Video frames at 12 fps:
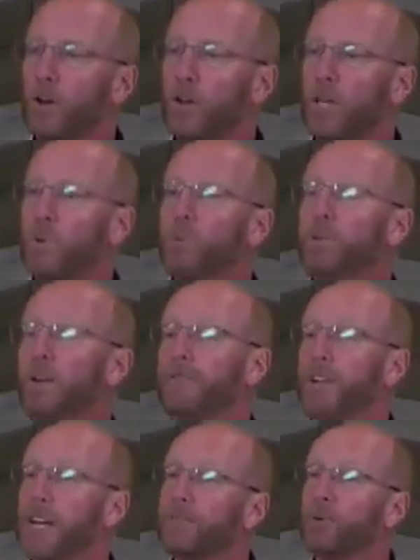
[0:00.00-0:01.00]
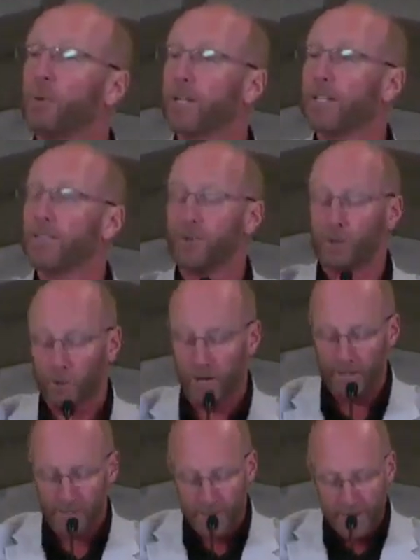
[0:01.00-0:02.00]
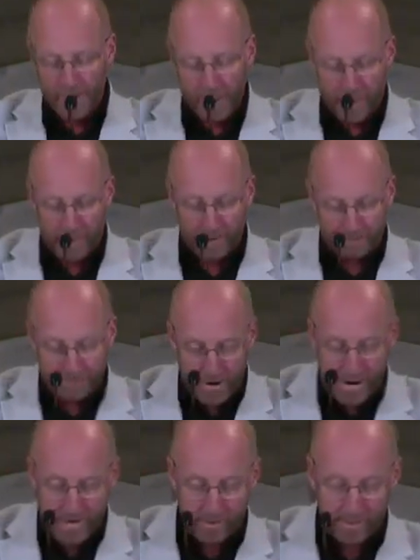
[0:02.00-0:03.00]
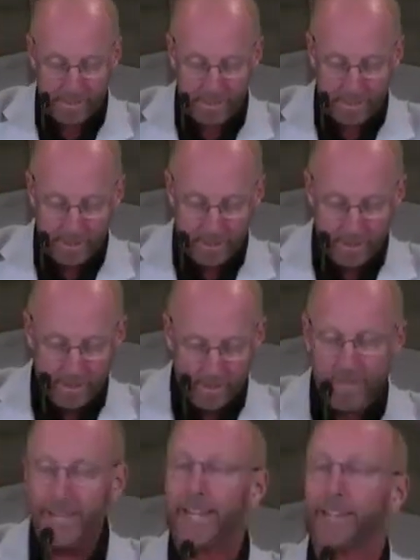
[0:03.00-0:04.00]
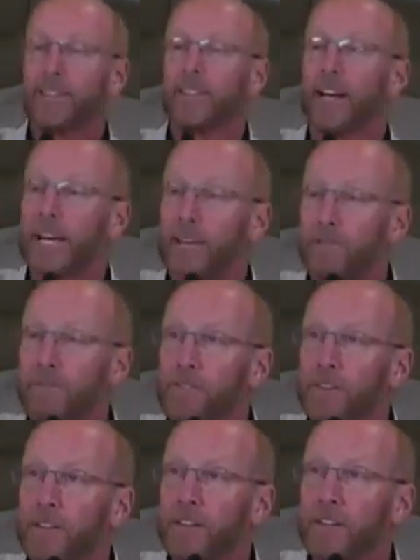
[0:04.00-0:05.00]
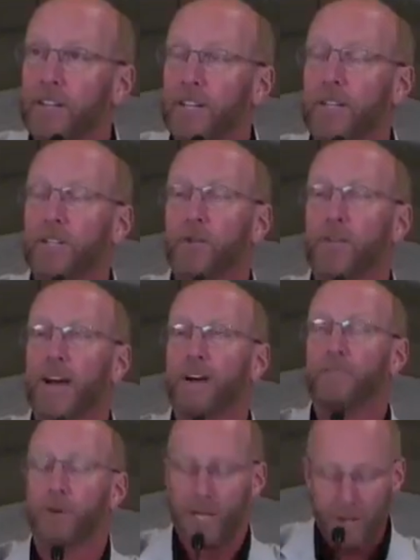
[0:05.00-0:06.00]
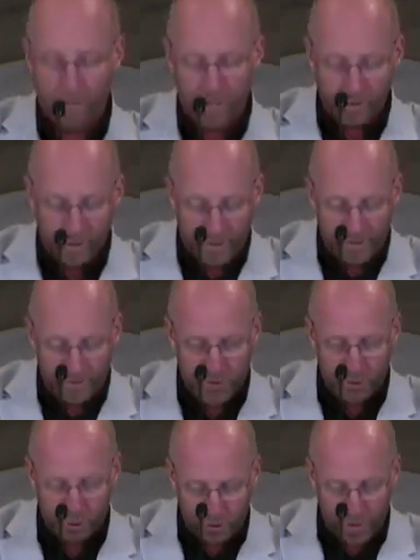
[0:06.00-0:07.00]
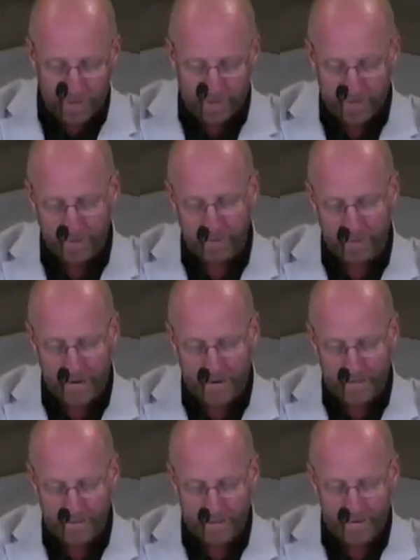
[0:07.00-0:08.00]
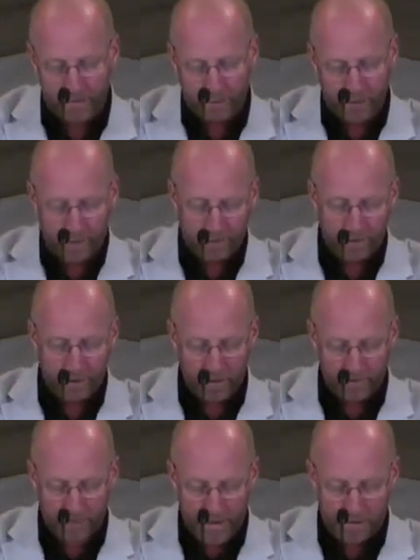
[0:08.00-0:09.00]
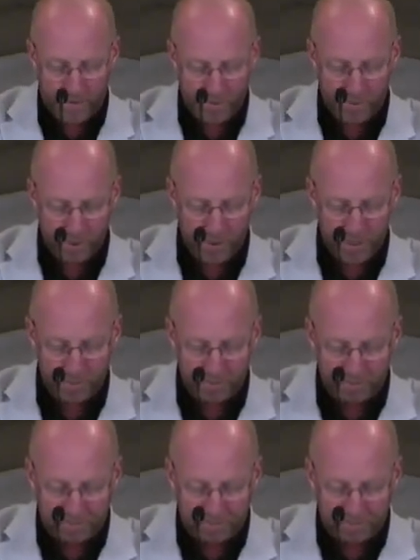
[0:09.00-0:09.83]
he would be a faithful witness for Christ. And then finally, he had life. He knew that for him to live is Christ and to die is gain. And we covered all of that this morning.